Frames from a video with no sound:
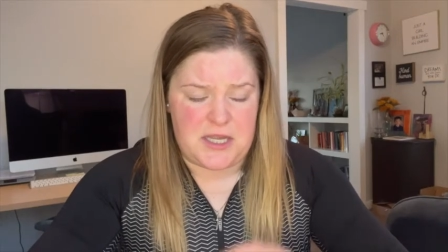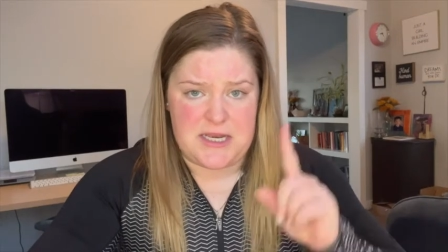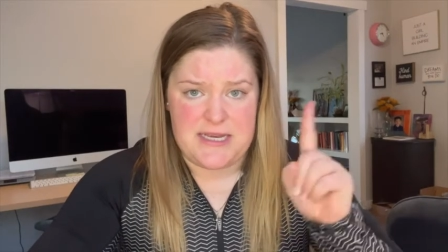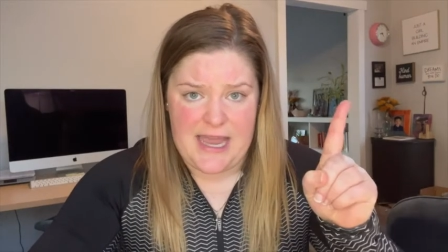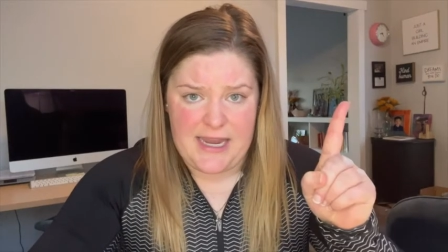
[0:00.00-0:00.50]

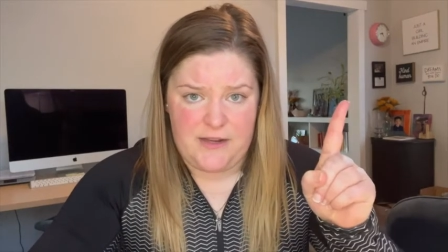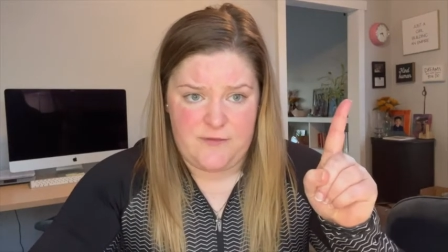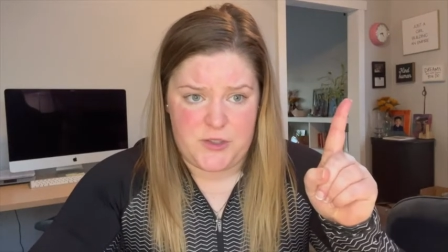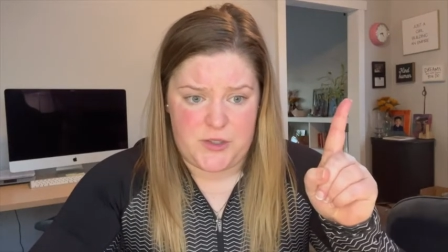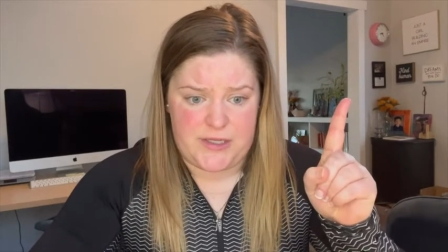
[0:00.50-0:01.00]

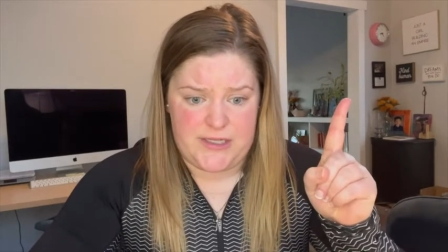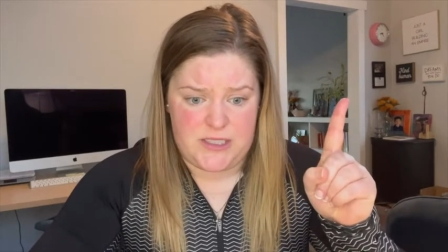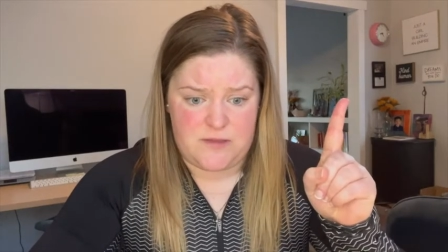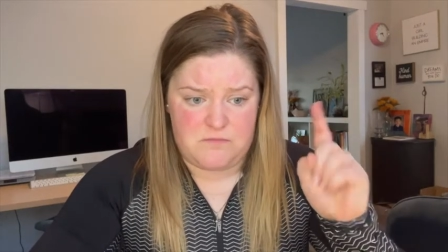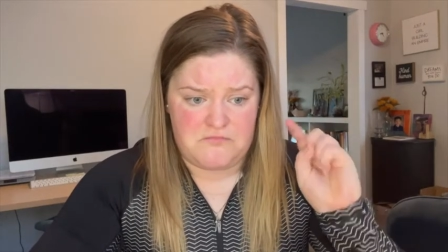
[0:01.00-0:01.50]
Negative
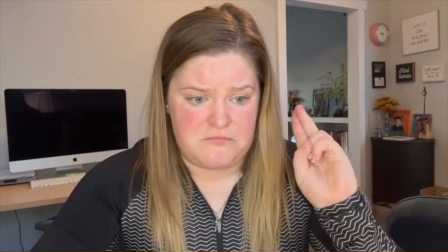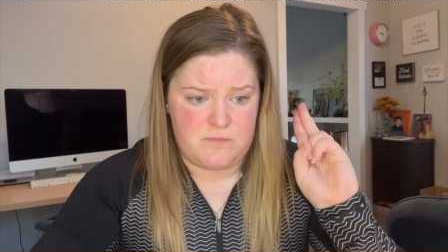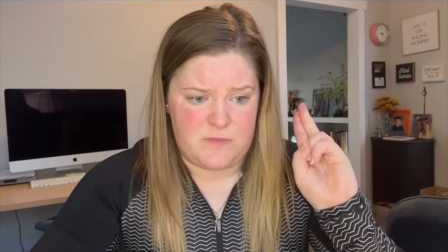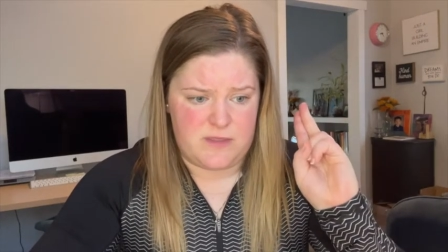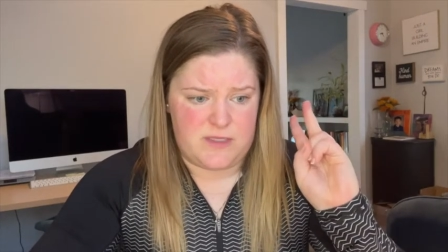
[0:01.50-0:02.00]
degrees
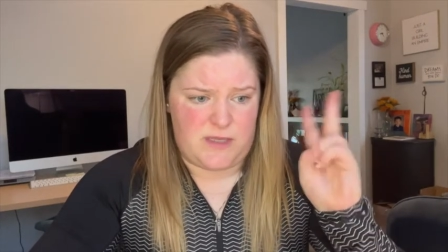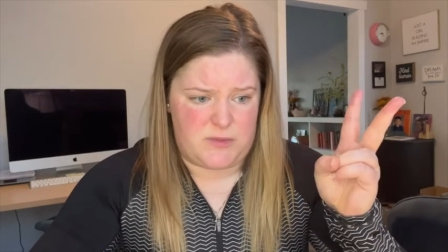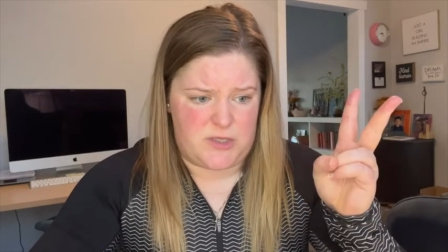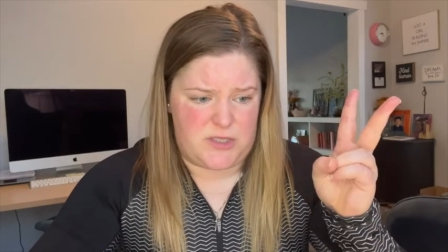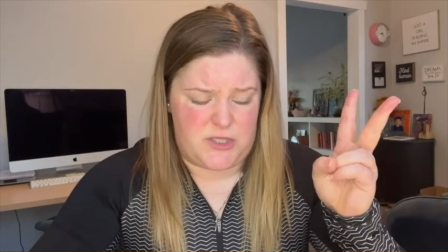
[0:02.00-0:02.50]
some
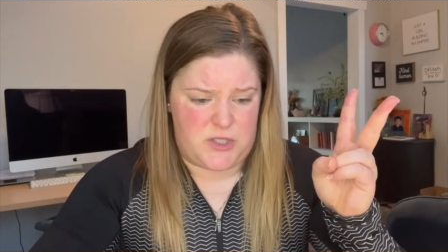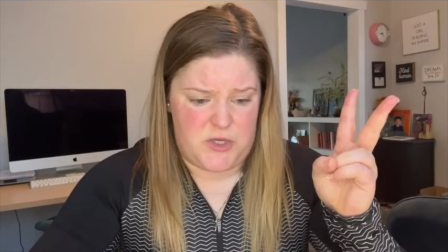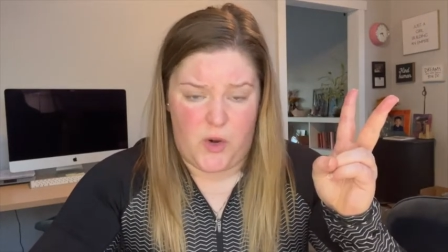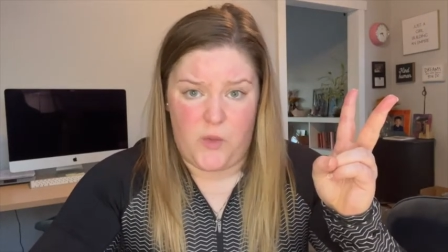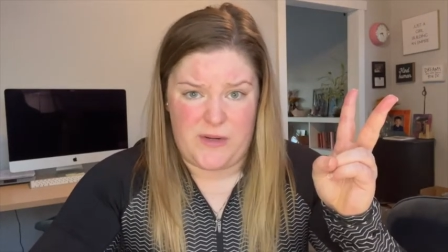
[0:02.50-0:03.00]

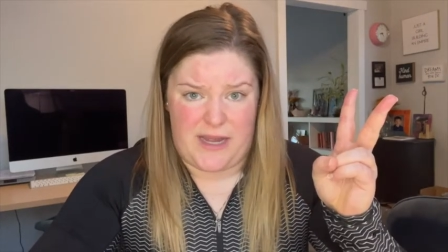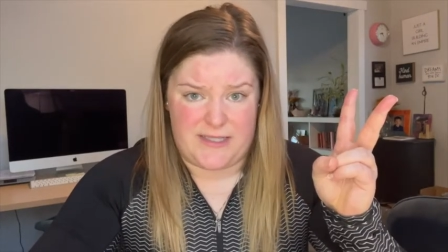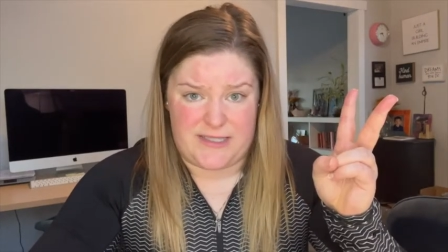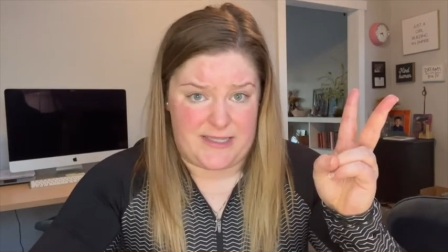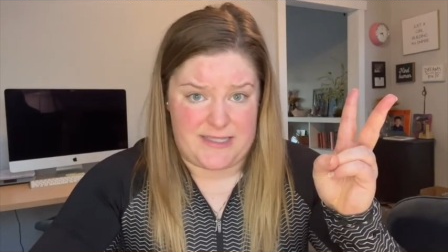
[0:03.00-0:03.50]
snow
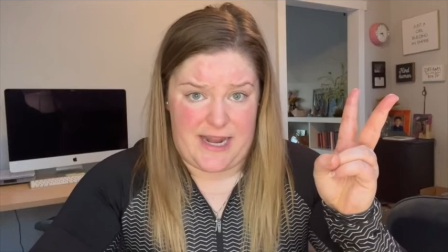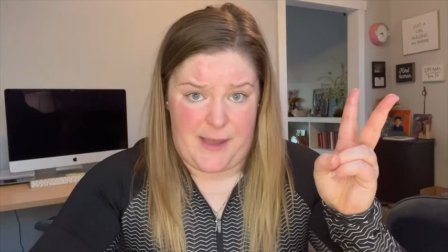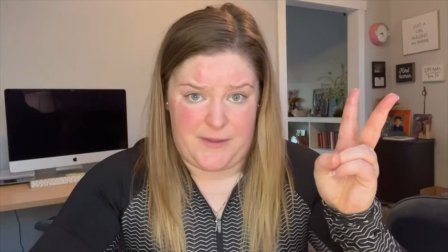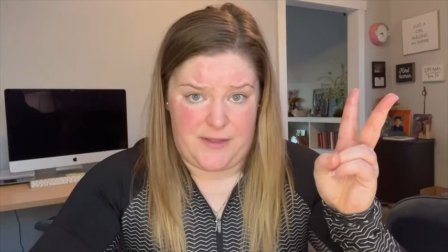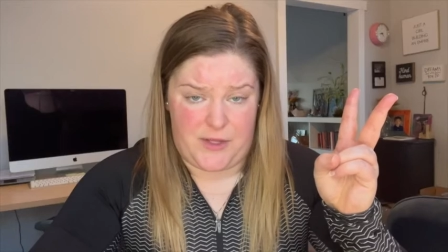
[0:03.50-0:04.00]
nonsense that
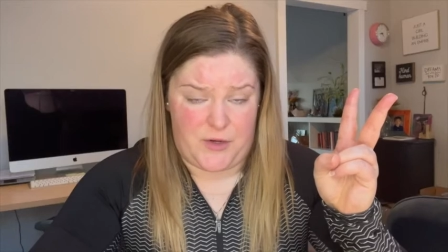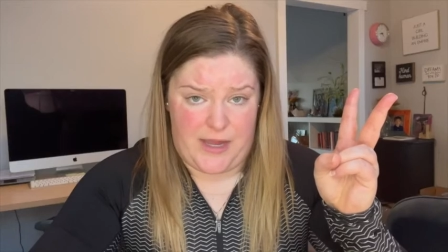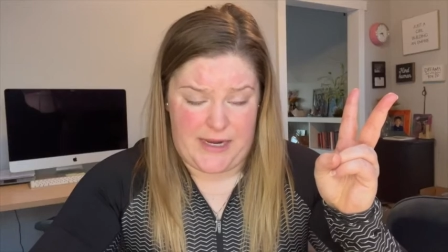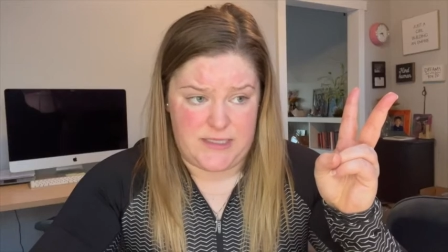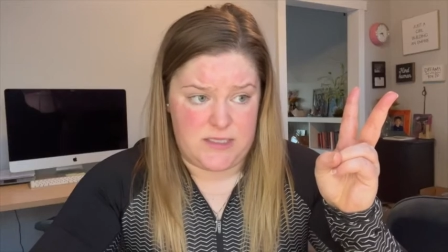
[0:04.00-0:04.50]
happened the other
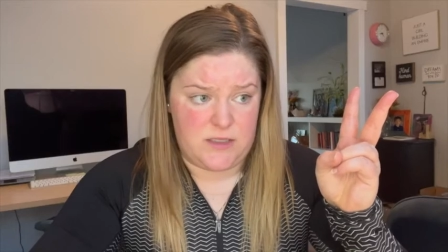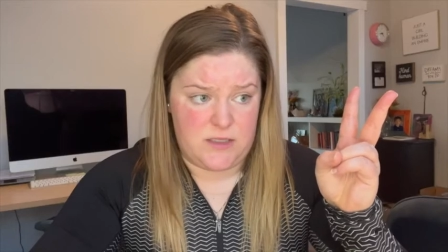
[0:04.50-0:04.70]
night